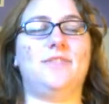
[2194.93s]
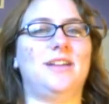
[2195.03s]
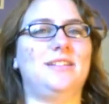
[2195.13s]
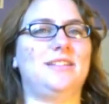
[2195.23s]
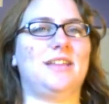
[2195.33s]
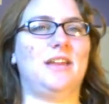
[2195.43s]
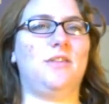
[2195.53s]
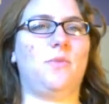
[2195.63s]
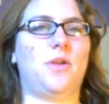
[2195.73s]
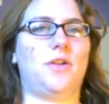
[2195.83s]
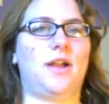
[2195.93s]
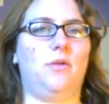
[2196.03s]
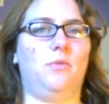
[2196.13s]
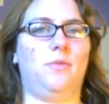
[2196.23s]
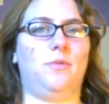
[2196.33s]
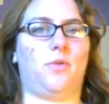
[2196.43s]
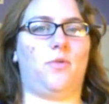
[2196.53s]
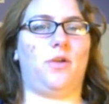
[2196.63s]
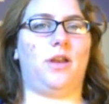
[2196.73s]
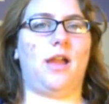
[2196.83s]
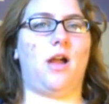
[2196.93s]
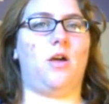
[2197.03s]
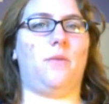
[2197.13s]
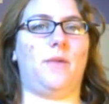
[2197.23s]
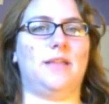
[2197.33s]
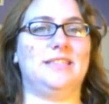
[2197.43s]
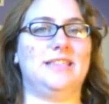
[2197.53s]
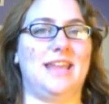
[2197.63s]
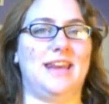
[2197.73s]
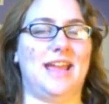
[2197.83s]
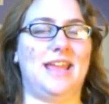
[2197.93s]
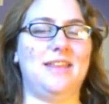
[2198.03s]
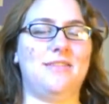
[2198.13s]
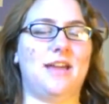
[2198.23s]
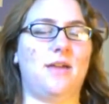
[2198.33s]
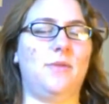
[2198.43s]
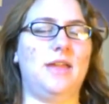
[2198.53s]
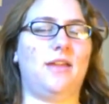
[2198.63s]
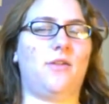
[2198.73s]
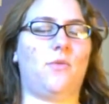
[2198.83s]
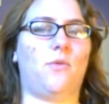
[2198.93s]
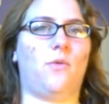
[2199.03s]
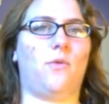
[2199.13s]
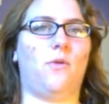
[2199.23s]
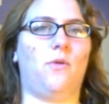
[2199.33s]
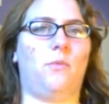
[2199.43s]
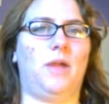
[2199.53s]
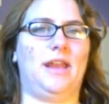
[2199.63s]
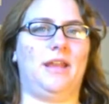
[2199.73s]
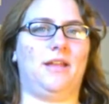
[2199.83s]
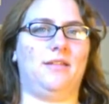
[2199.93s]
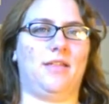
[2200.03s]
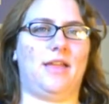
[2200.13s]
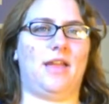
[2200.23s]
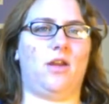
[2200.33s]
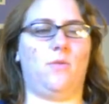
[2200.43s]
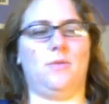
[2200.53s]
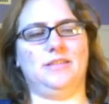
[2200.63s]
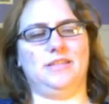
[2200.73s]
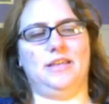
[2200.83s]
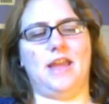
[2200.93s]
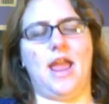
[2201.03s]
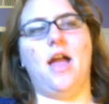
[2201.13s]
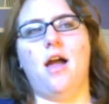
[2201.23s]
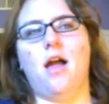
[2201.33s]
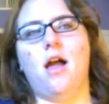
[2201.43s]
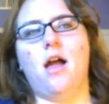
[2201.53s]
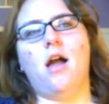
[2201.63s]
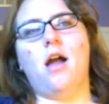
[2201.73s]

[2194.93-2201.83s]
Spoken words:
I have not decided whether I will be recording on Wednesday night that week or waiting until I get home on Sunday.